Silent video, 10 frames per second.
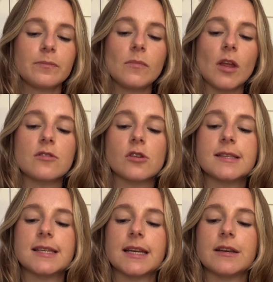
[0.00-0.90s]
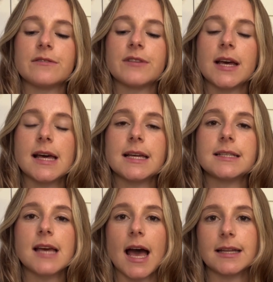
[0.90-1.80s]
So instead of
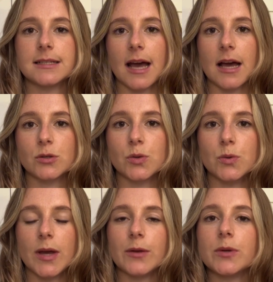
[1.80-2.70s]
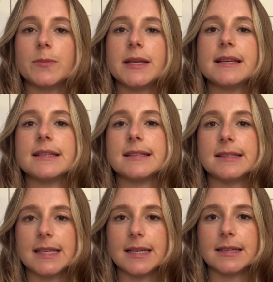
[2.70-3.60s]
tandatu, it would be
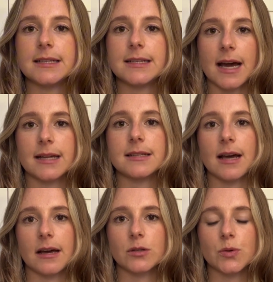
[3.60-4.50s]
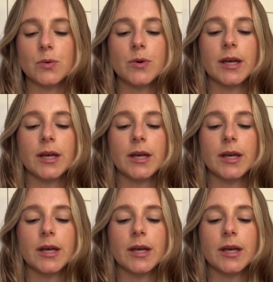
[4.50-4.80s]
zin tandatu.